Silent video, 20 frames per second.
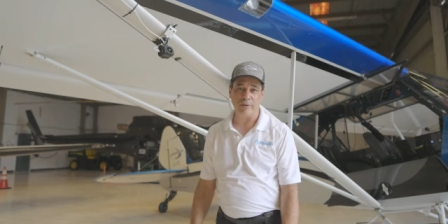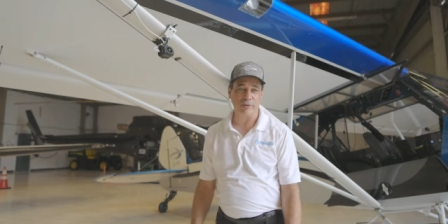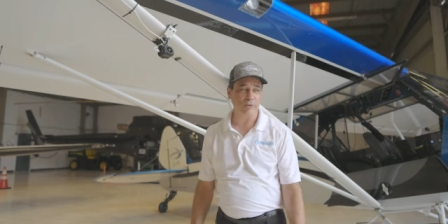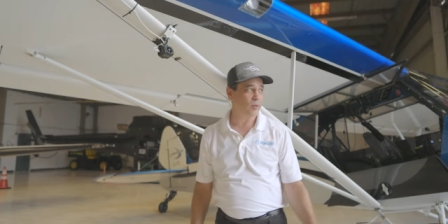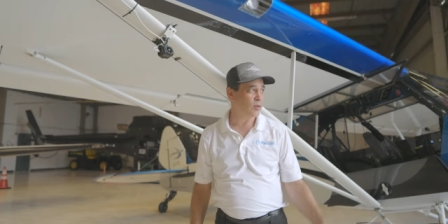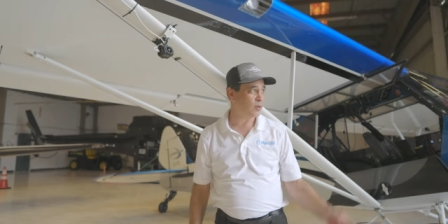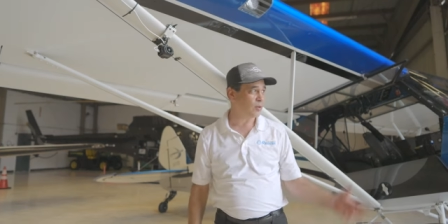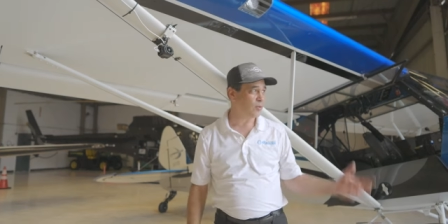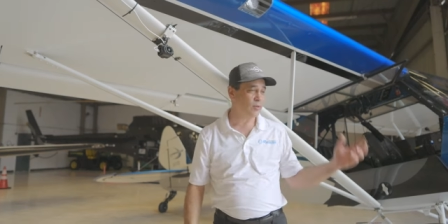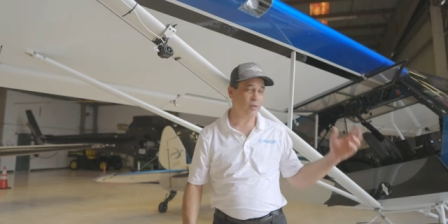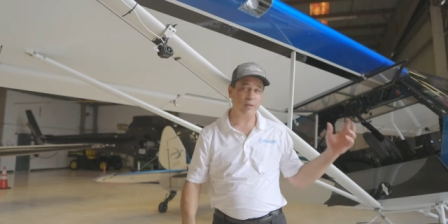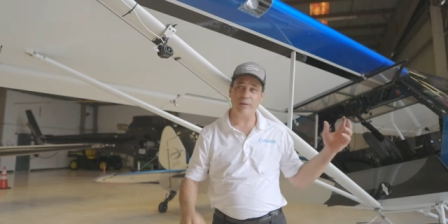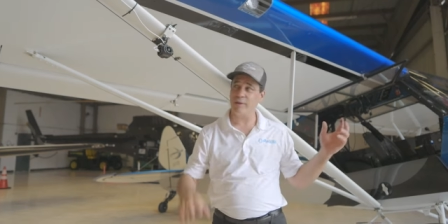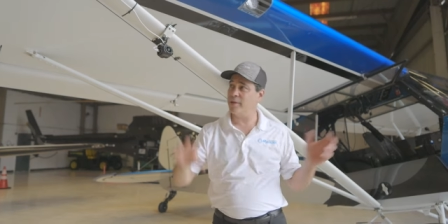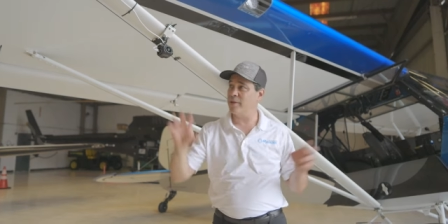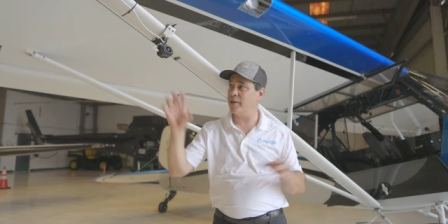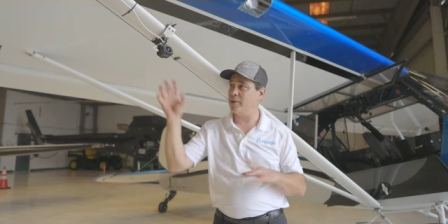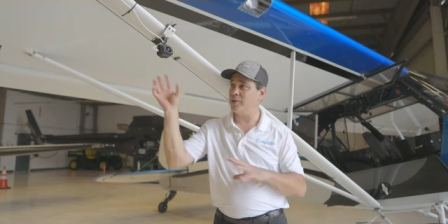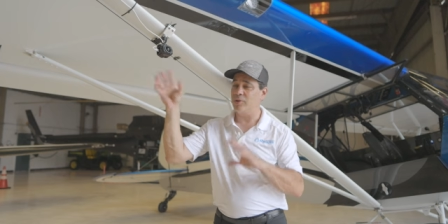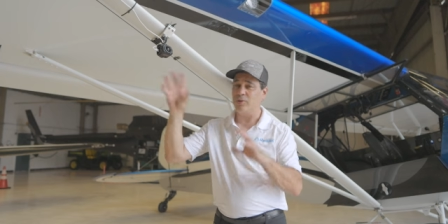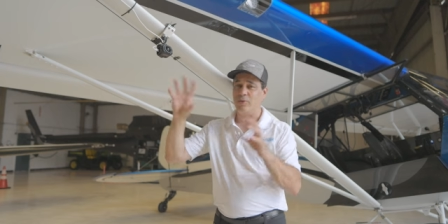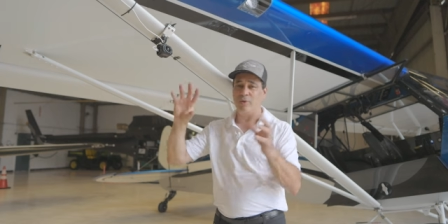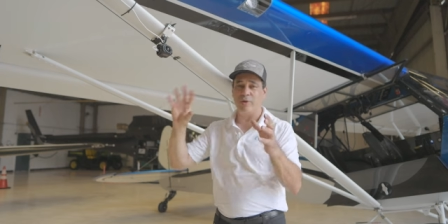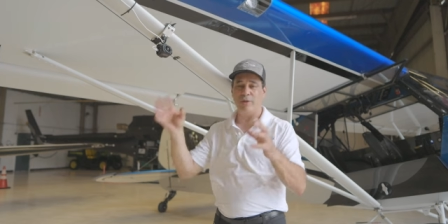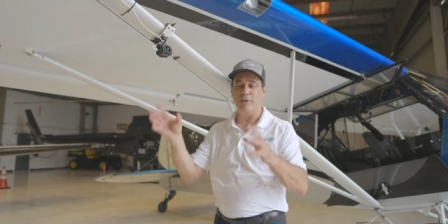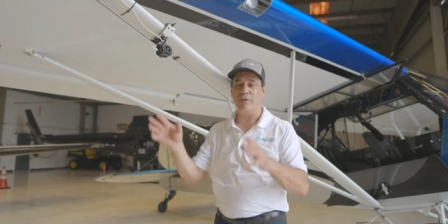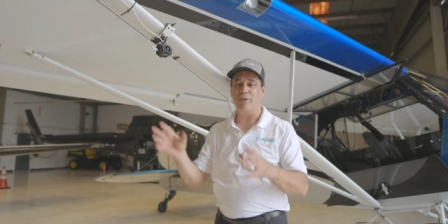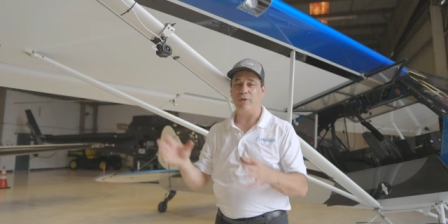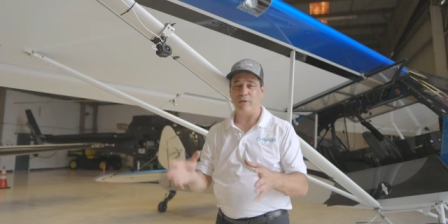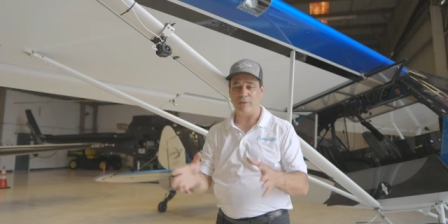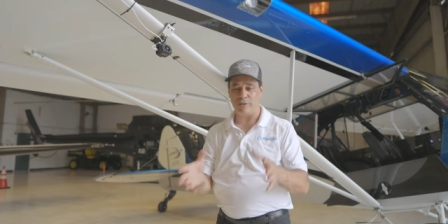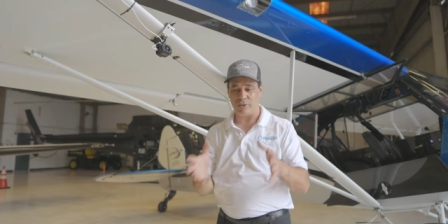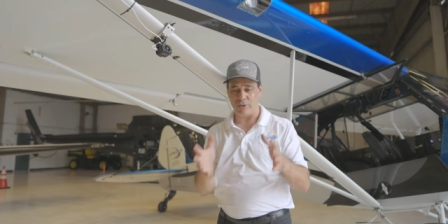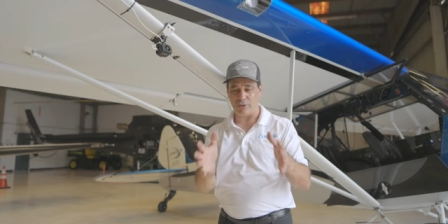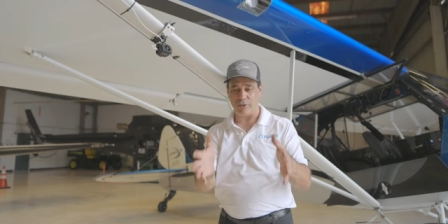so I don't need to get to it and things.